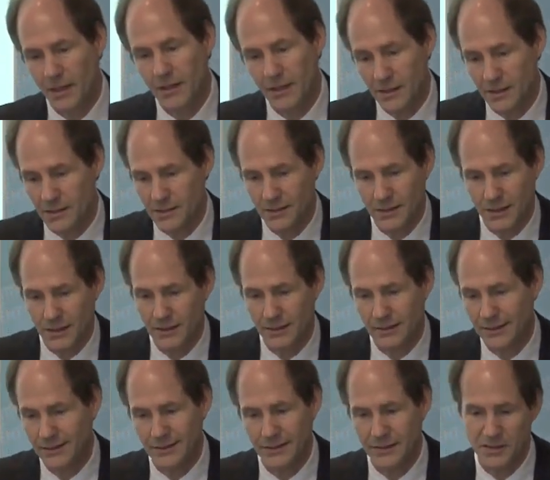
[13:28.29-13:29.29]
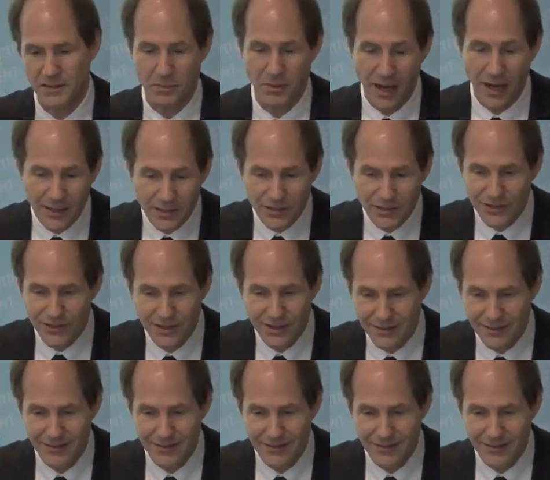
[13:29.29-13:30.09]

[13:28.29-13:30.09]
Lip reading: is the clinically depressed.